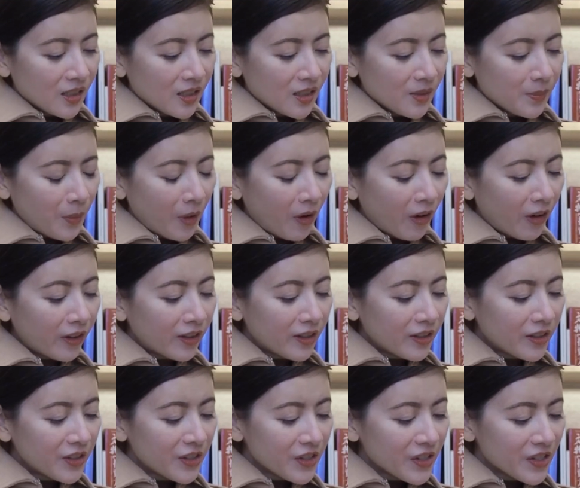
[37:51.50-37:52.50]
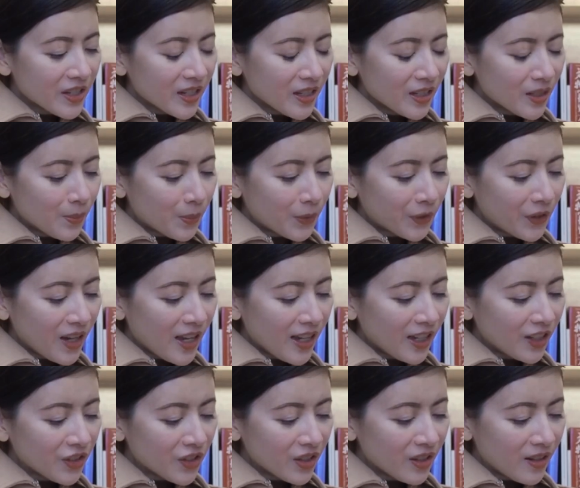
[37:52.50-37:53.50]
"Mars is
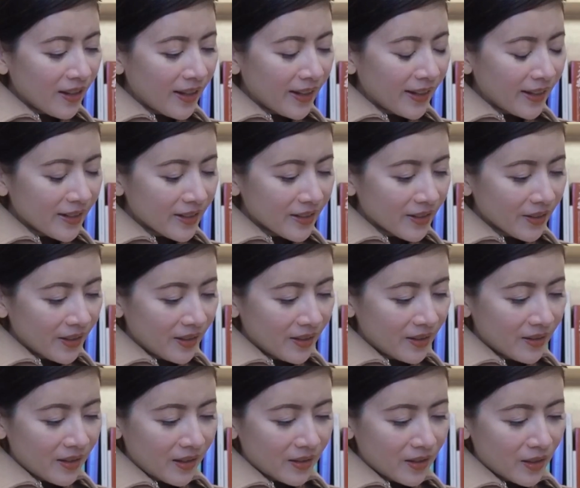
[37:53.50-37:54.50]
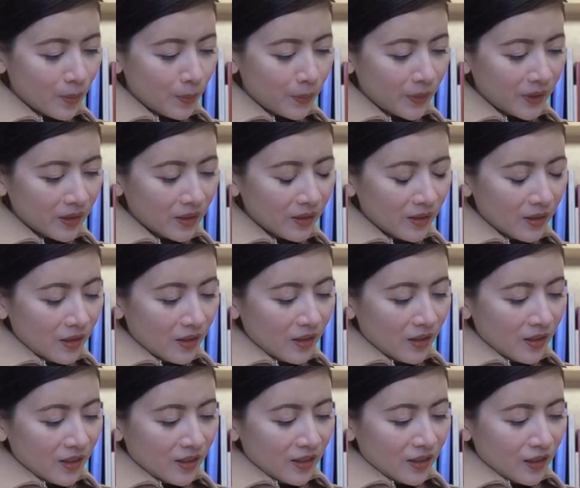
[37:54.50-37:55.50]
bright tonight," he said simply.
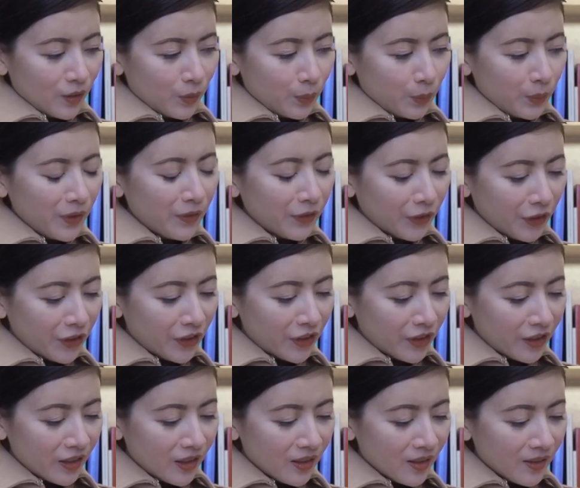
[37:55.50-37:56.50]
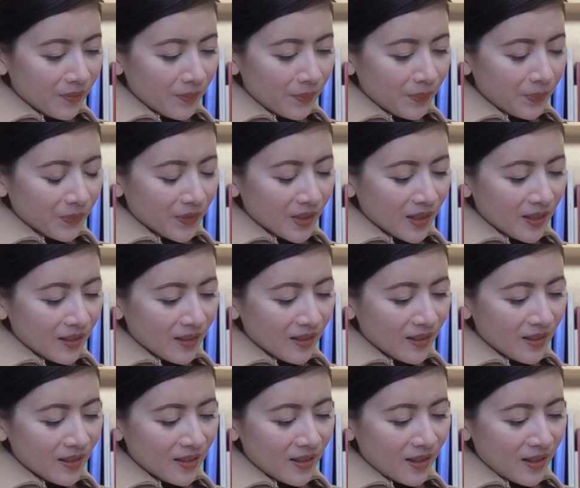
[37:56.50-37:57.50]
"We've heard,"
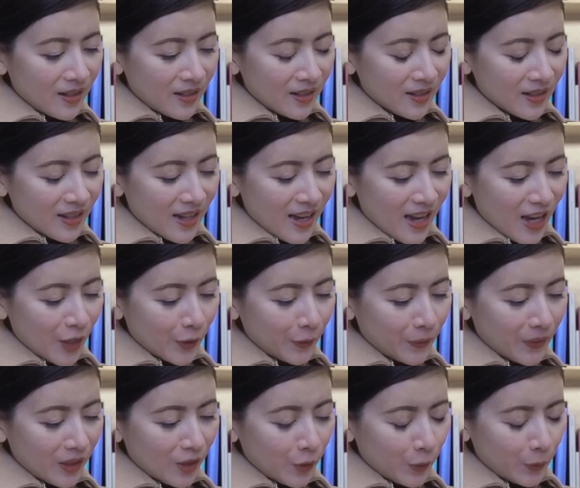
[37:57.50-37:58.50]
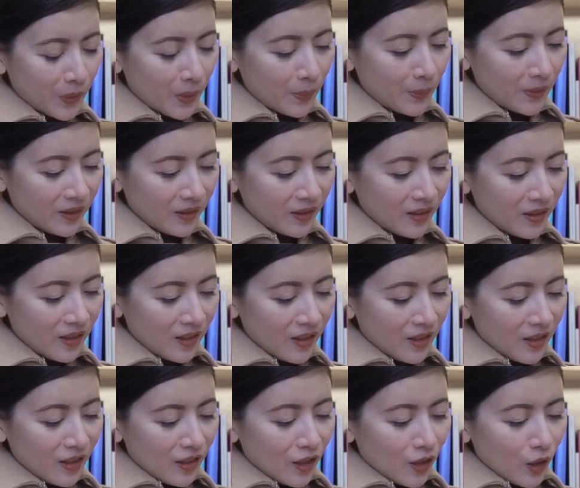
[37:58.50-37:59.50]
said Hagrid grumpily.
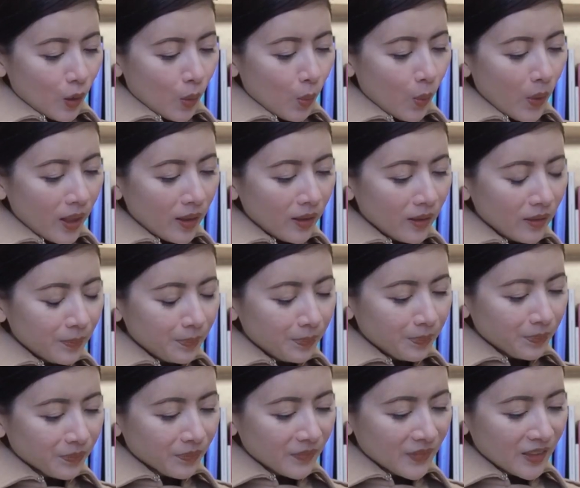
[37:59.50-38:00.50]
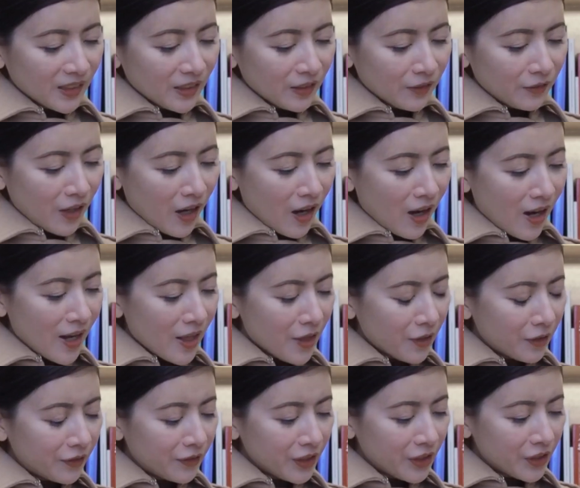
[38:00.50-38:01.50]
"Well, if
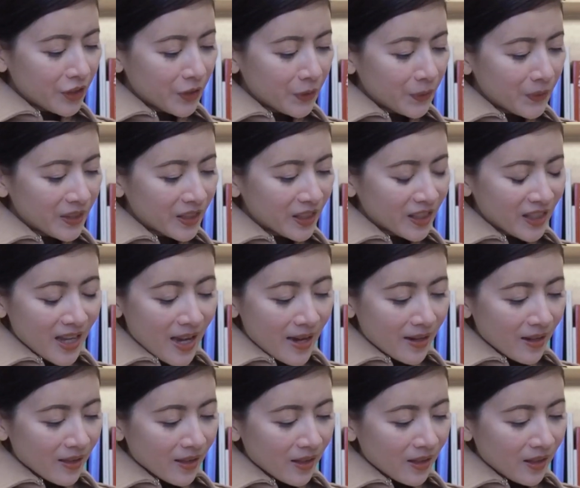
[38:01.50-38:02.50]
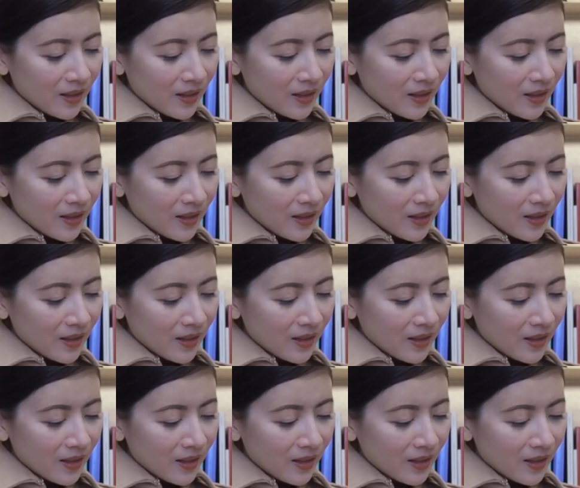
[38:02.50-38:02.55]
either of you do see anything,